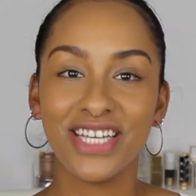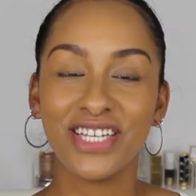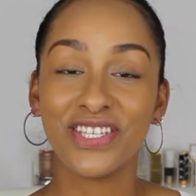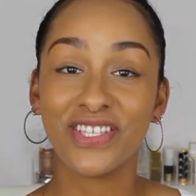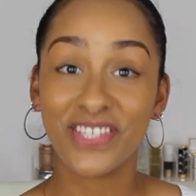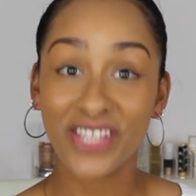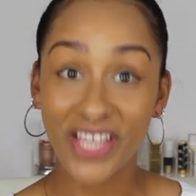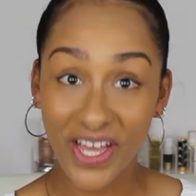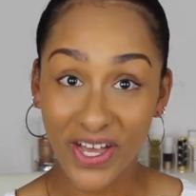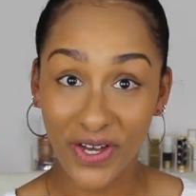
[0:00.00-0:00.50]

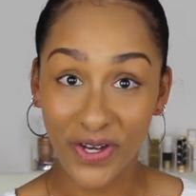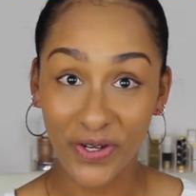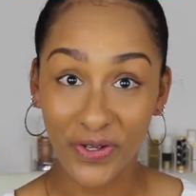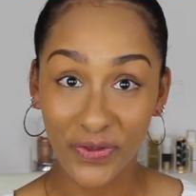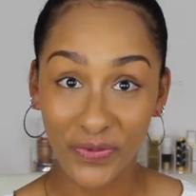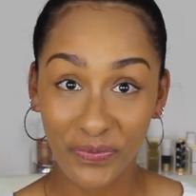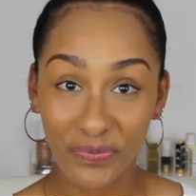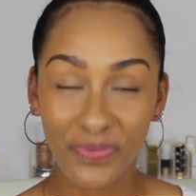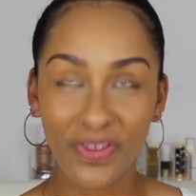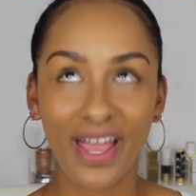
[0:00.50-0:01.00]
So
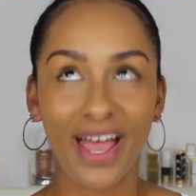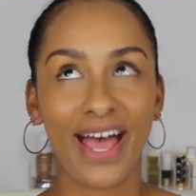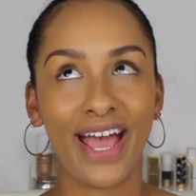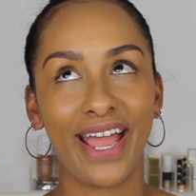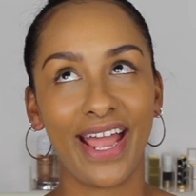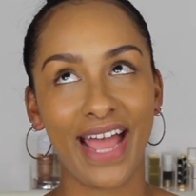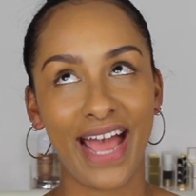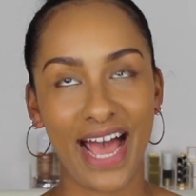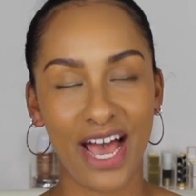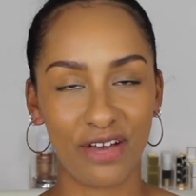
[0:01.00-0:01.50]
I
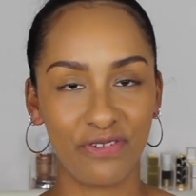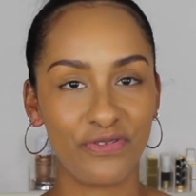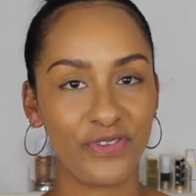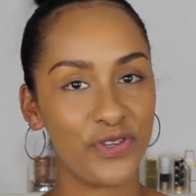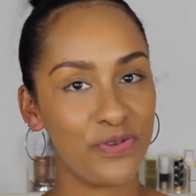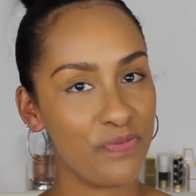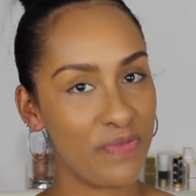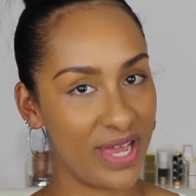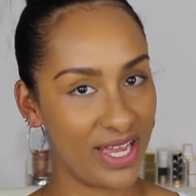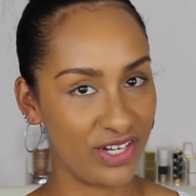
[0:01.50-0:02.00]
have
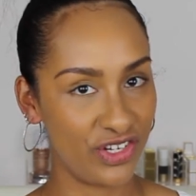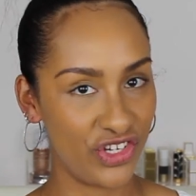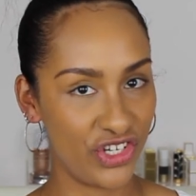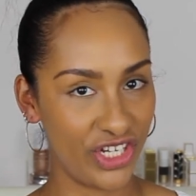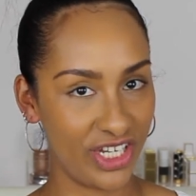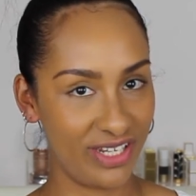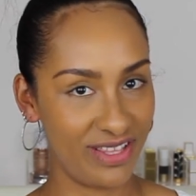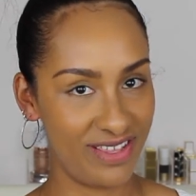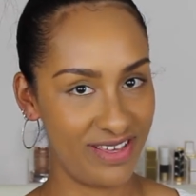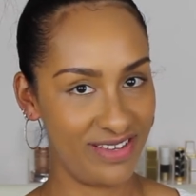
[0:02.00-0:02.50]
to
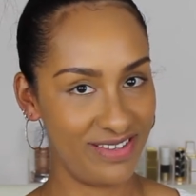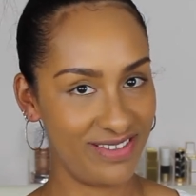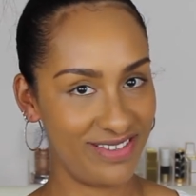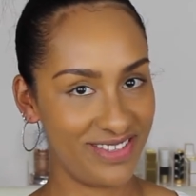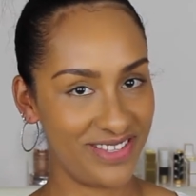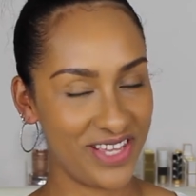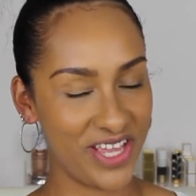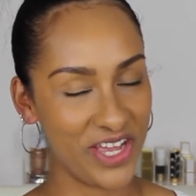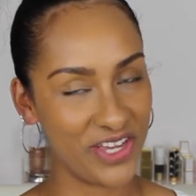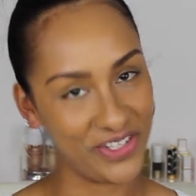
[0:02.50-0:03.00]
mention
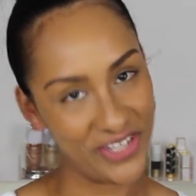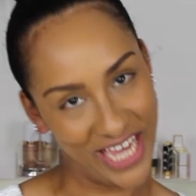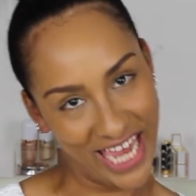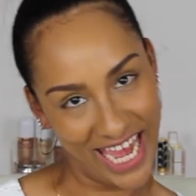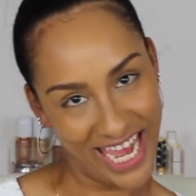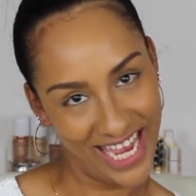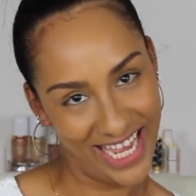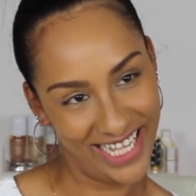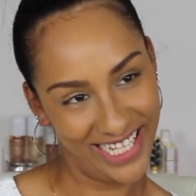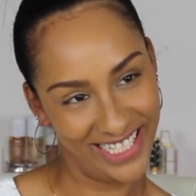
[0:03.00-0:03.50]
this. Okay.